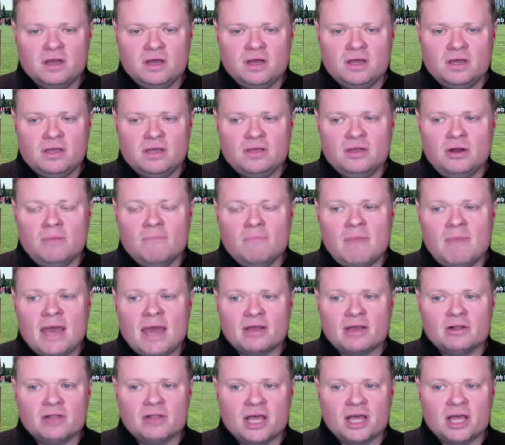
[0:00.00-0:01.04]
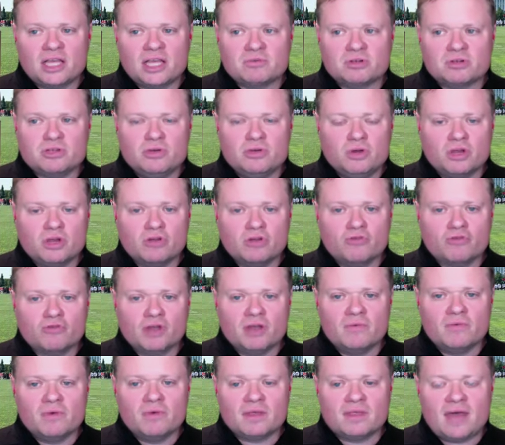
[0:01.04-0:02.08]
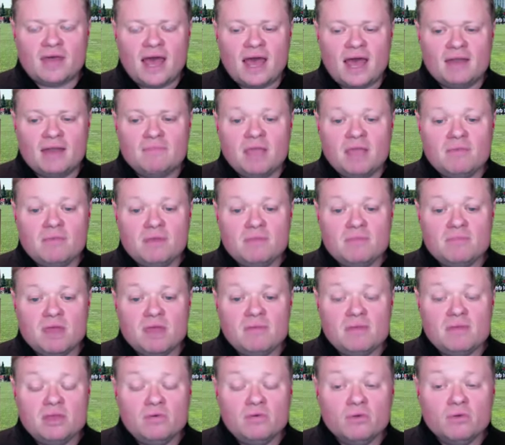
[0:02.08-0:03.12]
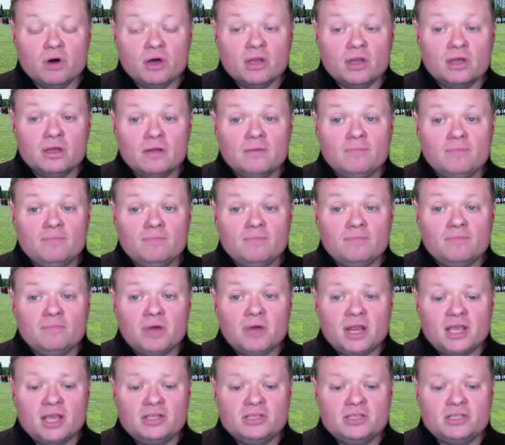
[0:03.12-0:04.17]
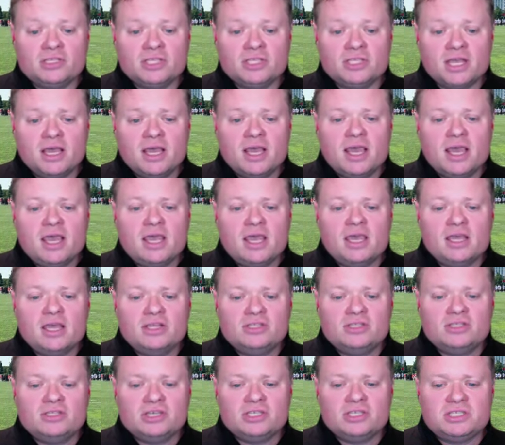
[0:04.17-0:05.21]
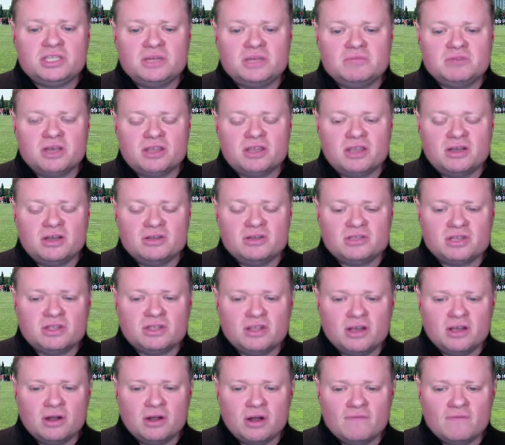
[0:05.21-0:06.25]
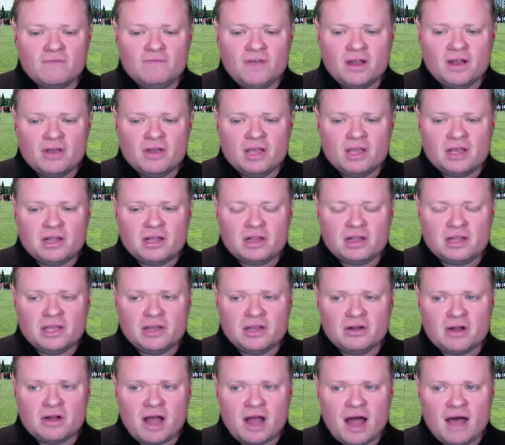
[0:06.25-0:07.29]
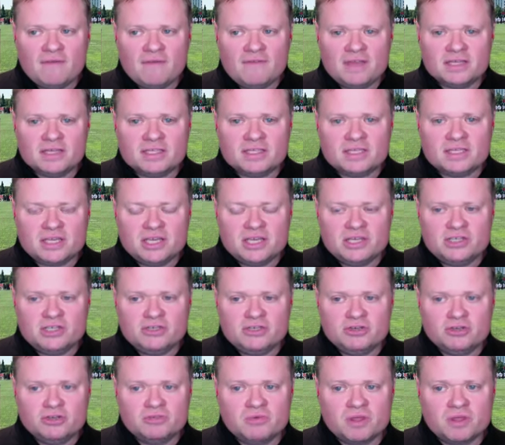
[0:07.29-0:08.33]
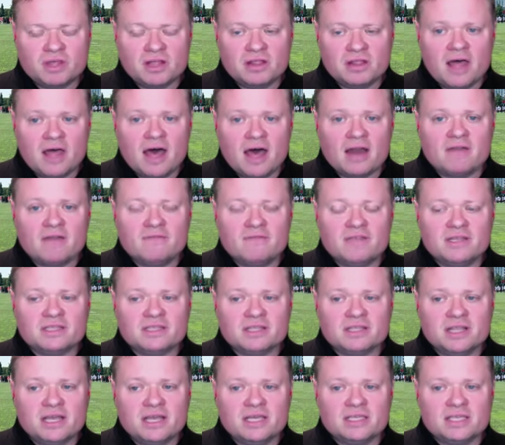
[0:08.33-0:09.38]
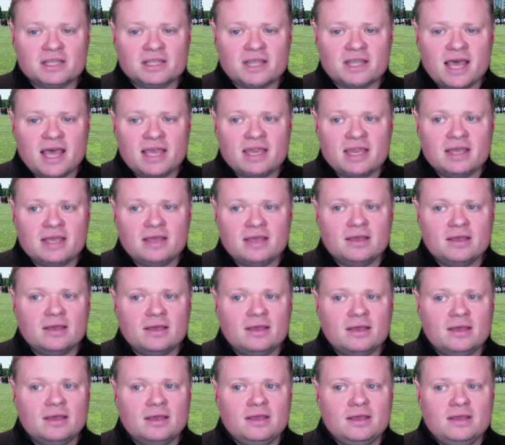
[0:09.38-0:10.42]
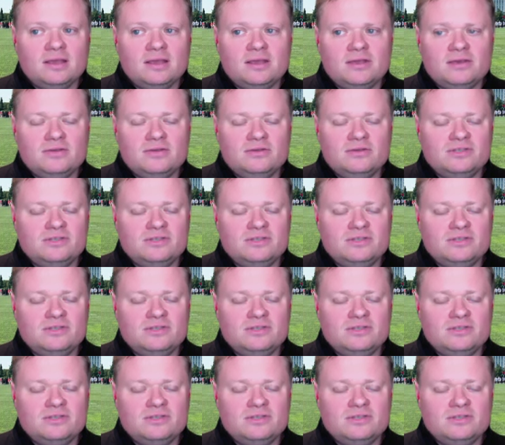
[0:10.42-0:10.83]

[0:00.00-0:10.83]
you know, medical experts who would agree with that. Maybe you would, but it just seems like there are very clear, obvious issues with a lot of this list that you